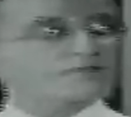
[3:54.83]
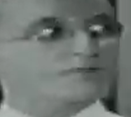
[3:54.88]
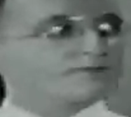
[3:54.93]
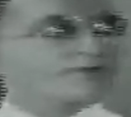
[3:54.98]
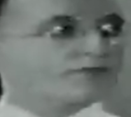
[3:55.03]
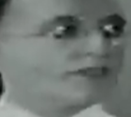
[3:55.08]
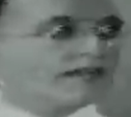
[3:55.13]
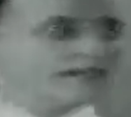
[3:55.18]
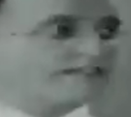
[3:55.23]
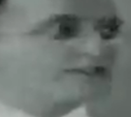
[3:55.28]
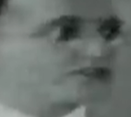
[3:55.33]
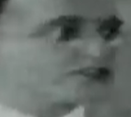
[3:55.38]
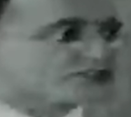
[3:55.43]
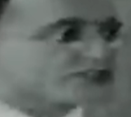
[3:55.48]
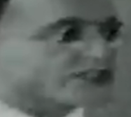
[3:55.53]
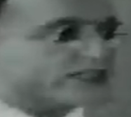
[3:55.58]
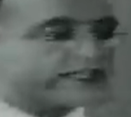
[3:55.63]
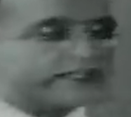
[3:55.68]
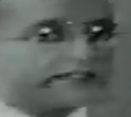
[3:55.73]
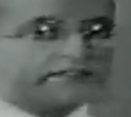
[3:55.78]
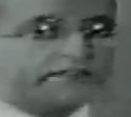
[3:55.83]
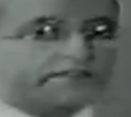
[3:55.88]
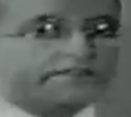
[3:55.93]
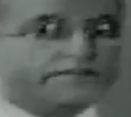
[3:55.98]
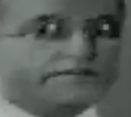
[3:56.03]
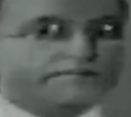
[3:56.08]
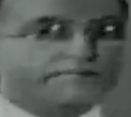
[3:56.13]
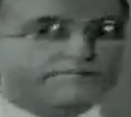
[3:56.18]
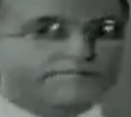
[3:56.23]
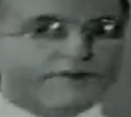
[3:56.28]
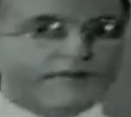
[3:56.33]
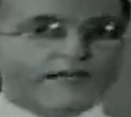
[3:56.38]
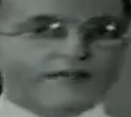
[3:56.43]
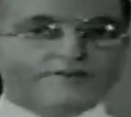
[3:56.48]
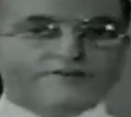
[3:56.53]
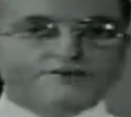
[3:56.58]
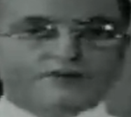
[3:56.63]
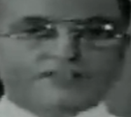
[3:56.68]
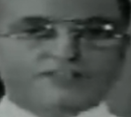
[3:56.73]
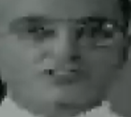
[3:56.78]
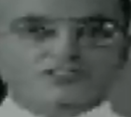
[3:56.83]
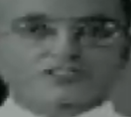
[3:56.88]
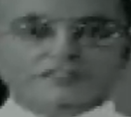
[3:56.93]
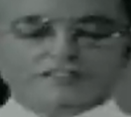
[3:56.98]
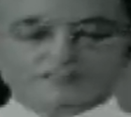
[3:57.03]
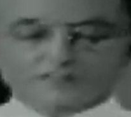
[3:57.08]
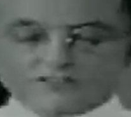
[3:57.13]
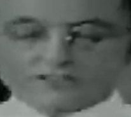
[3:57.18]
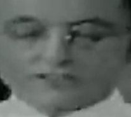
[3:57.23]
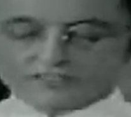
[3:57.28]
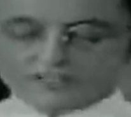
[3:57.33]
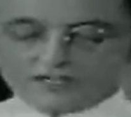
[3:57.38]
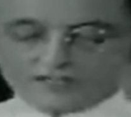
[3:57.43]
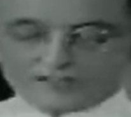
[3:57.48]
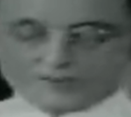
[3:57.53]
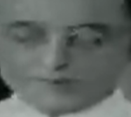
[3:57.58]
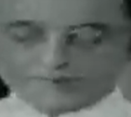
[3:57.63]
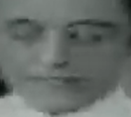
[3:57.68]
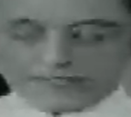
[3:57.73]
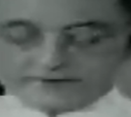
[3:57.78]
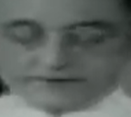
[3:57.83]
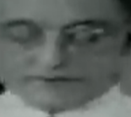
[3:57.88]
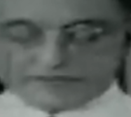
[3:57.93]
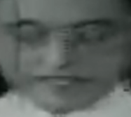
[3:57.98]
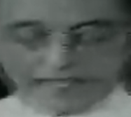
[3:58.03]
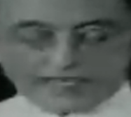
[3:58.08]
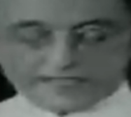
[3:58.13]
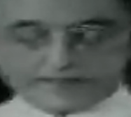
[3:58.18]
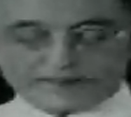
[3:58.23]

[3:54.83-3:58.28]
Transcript: then sealed by thrusting into sterile petrolatum.